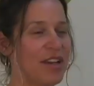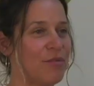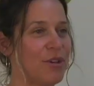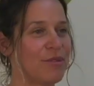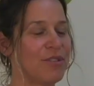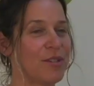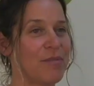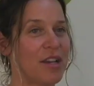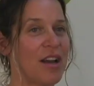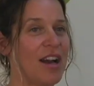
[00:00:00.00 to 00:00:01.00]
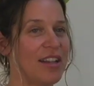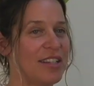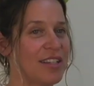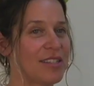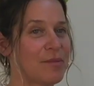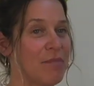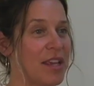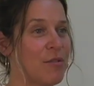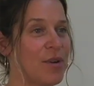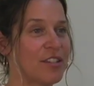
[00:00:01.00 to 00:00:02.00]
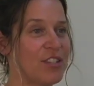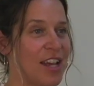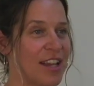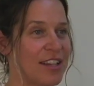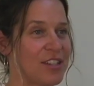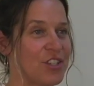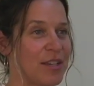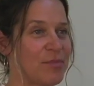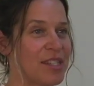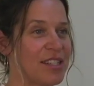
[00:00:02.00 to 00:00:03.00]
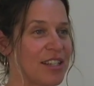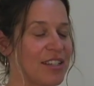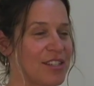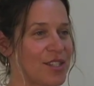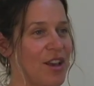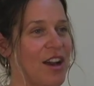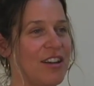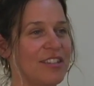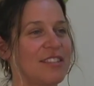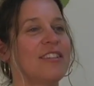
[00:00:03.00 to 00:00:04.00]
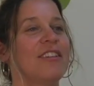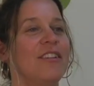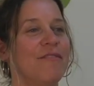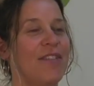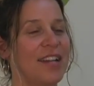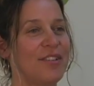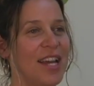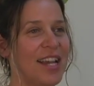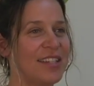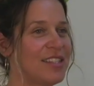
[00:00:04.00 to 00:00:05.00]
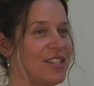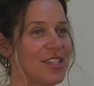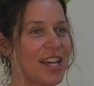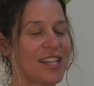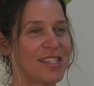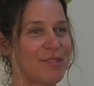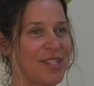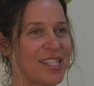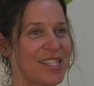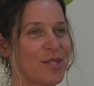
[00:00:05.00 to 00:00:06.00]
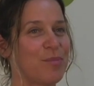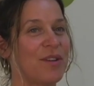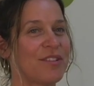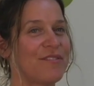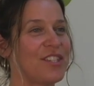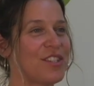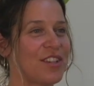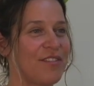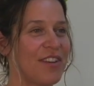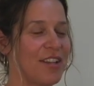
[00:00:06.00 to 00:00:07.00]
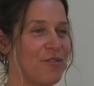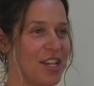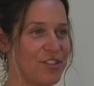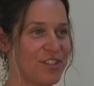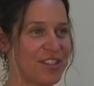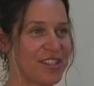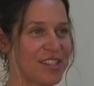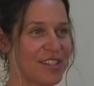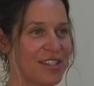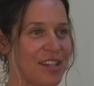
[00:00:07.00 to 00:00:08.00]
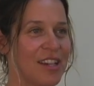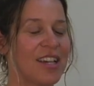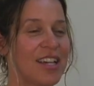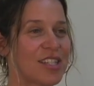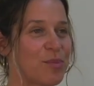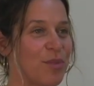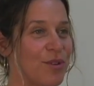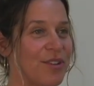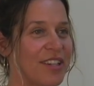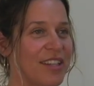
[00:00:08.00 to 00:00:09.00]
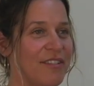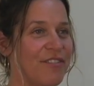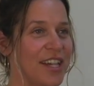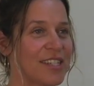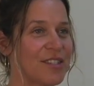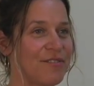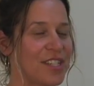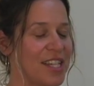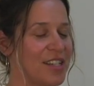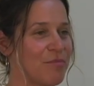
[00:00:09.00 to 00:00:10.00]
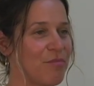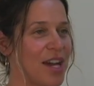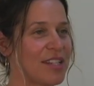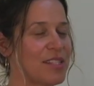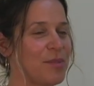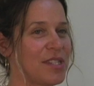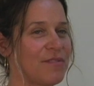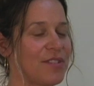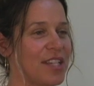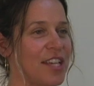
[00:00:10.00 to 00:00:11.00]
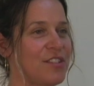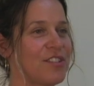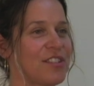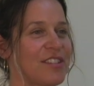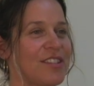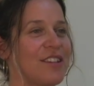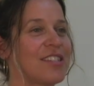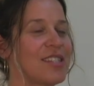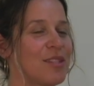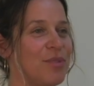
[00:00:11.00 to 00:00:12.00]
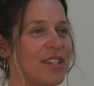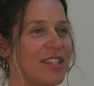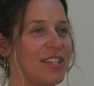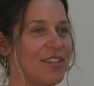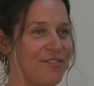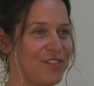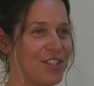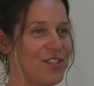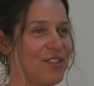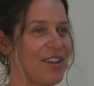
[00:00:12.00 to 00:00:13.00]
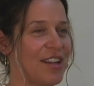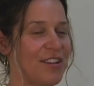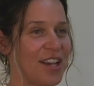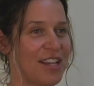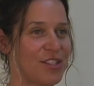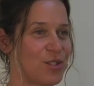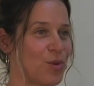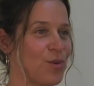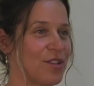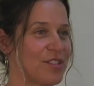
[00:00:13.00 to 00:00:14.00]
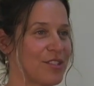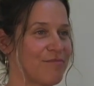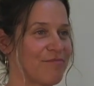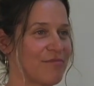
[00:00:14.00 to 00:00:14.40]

I wrote with my colleagues Mei-Kuang and James Stigler is called Value-Added Teacher Estimates as Part of Teacher Evaluations, exploring the effects of data and model specifications on the stability of teacher value-added scores.